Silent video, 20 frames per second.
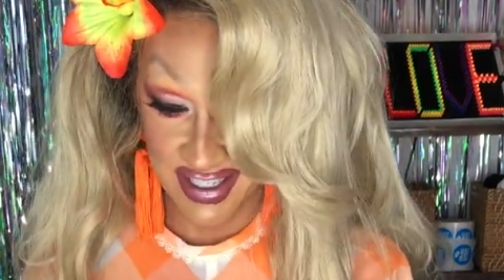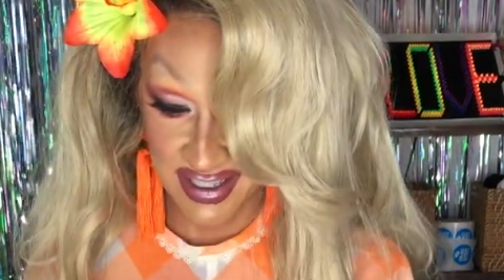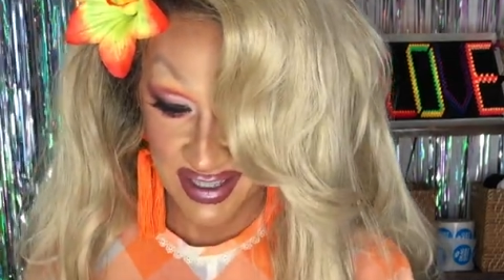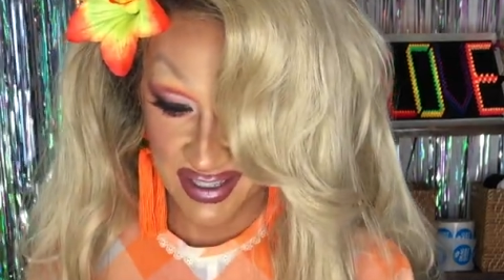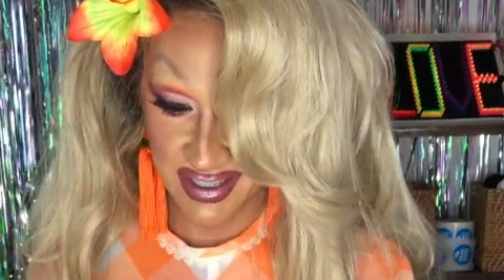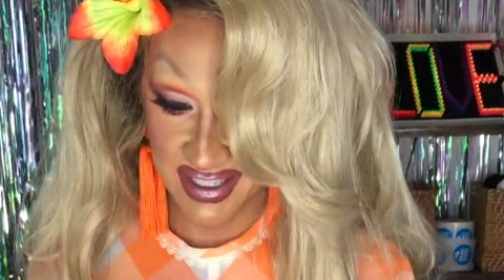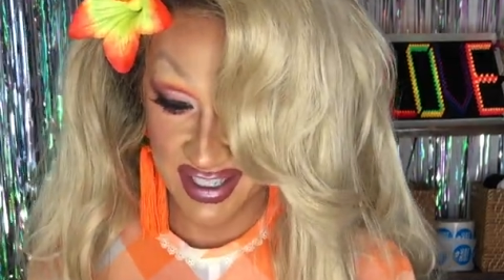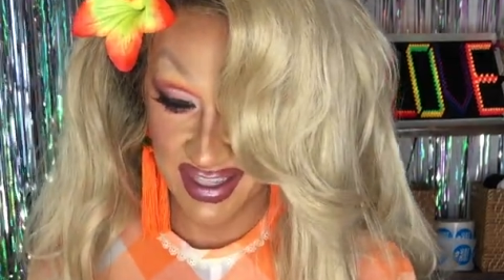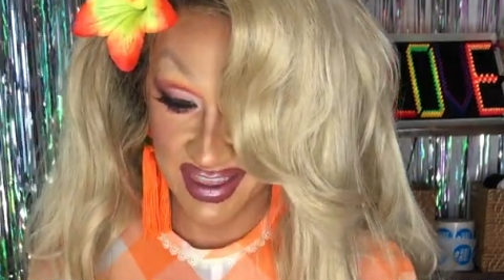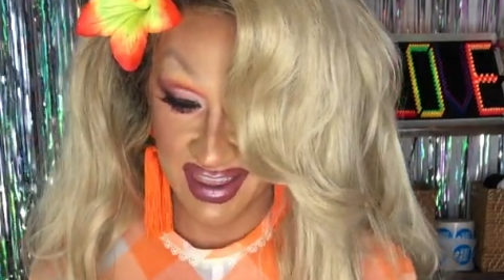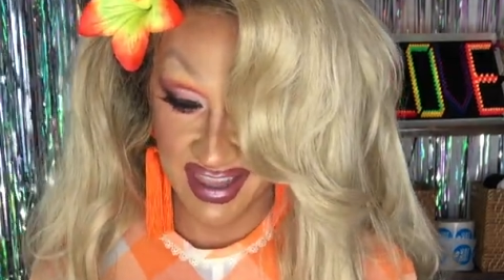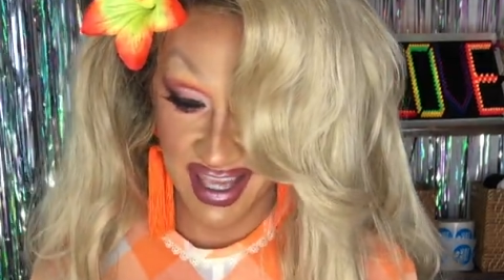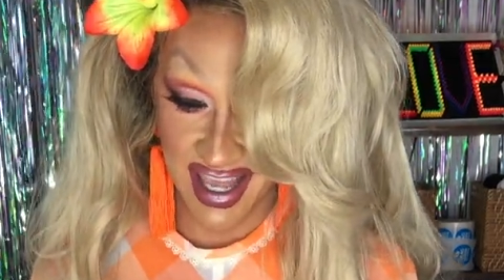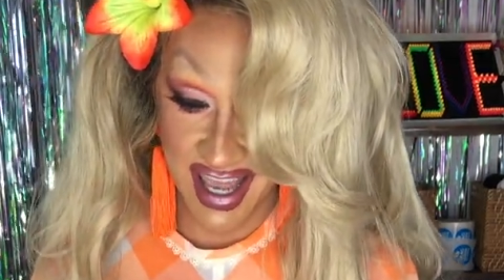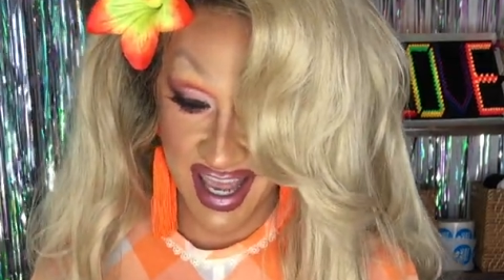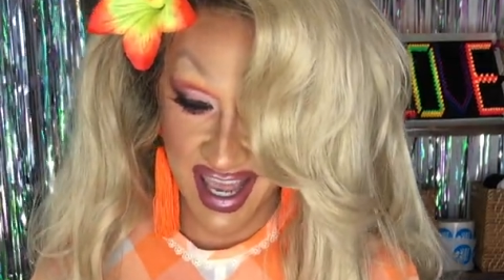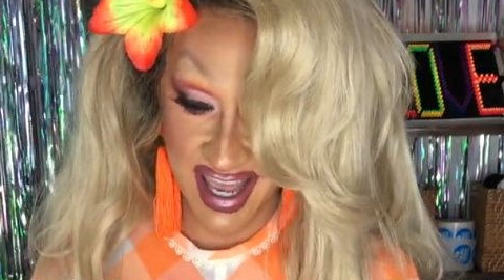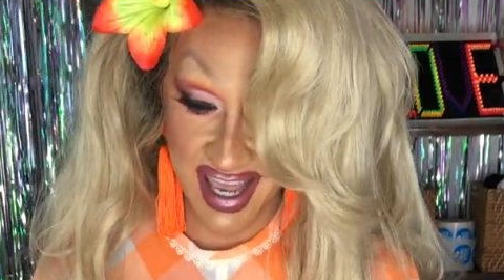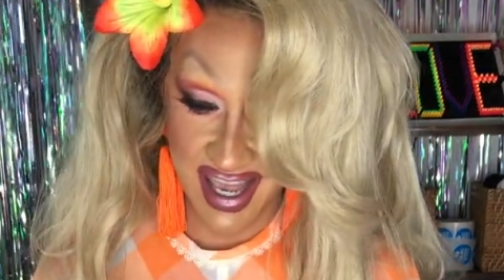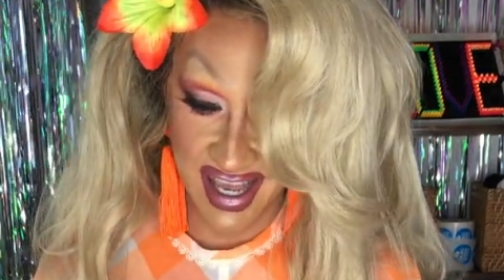Look at
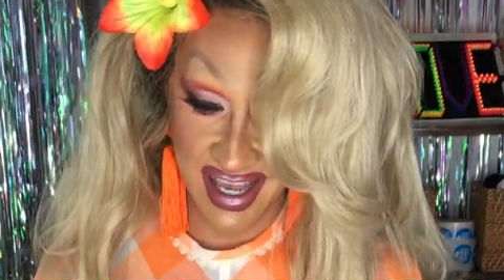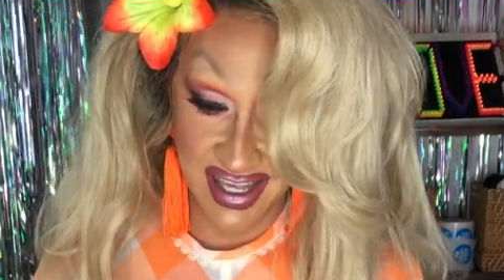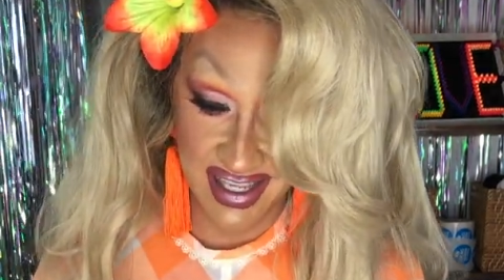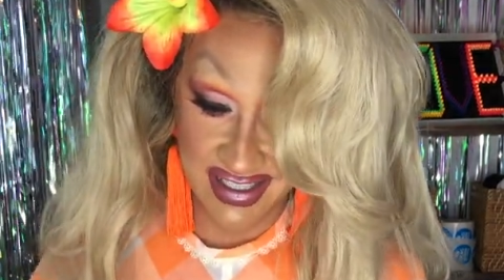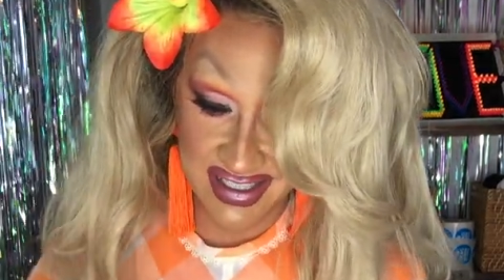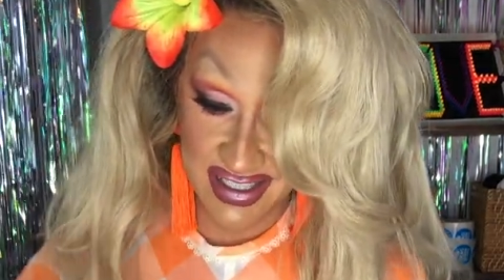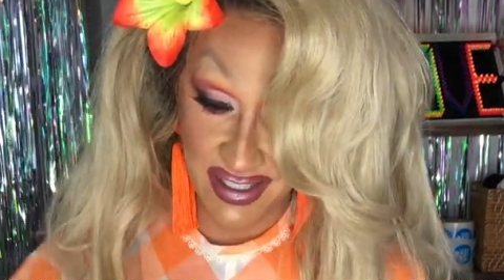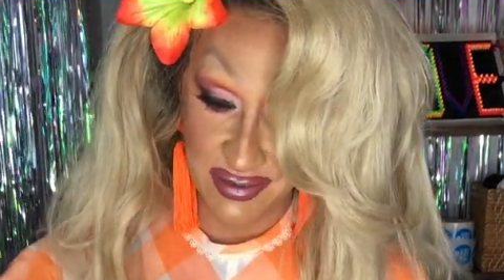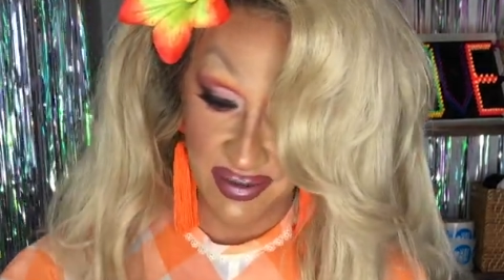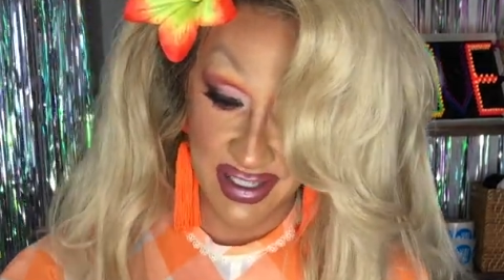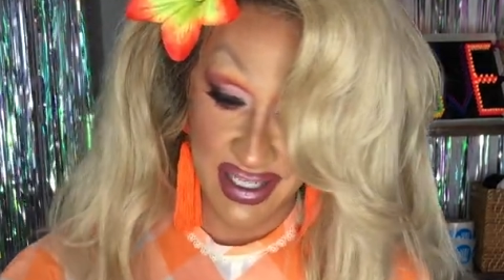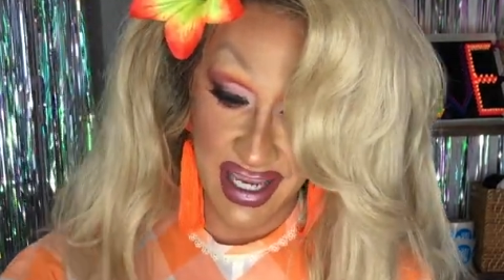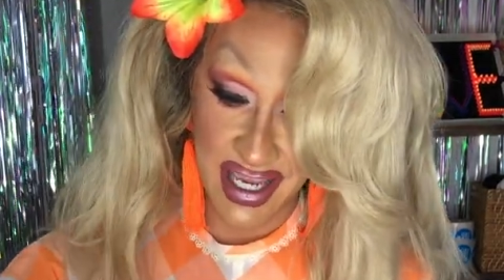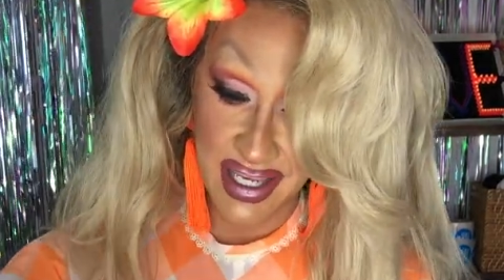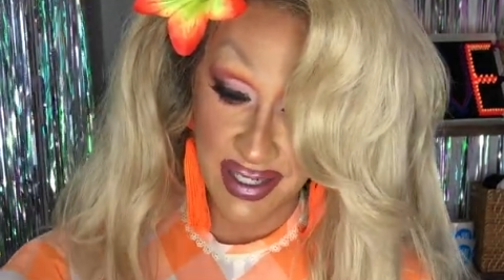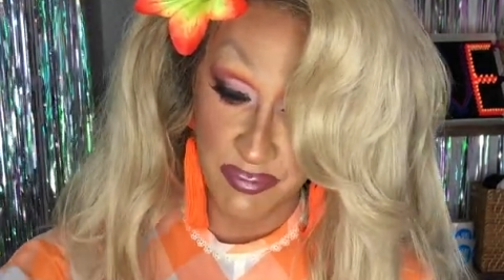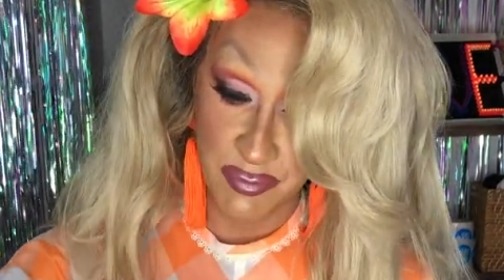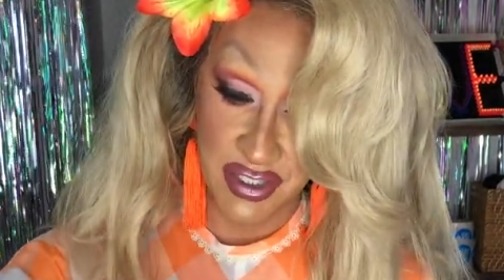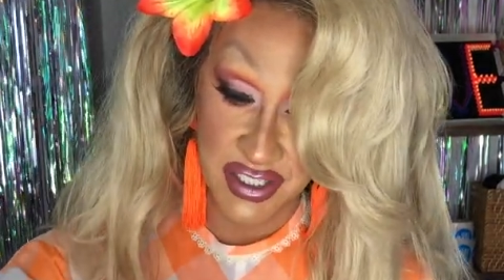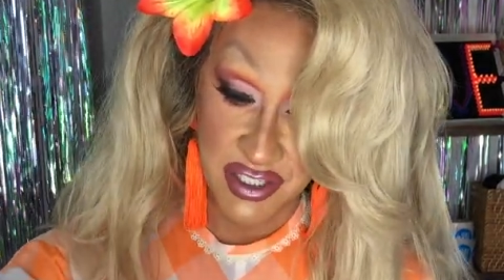that. So again,
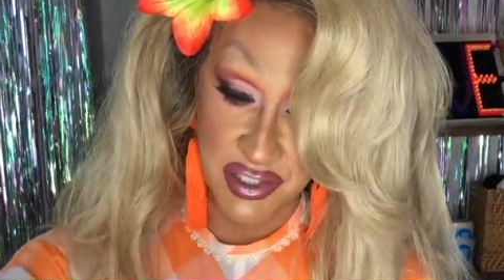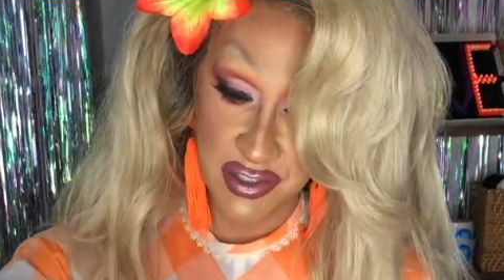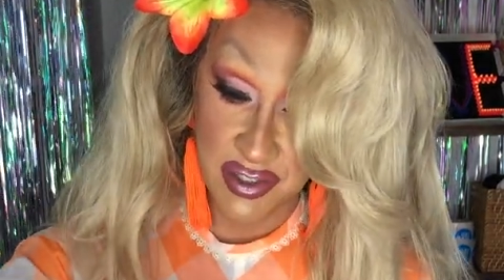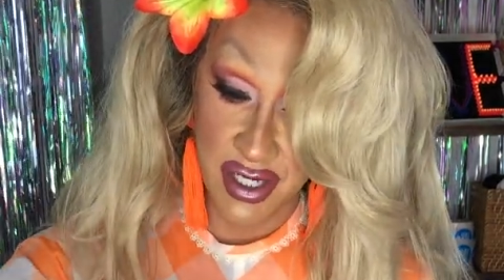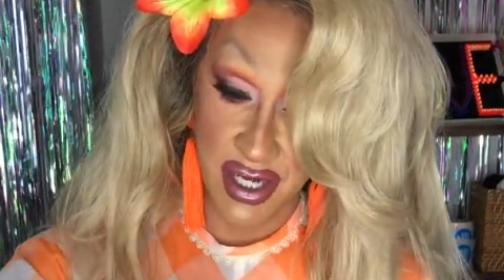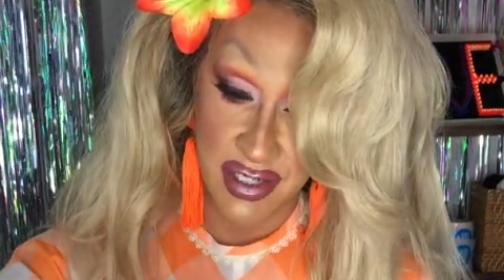we just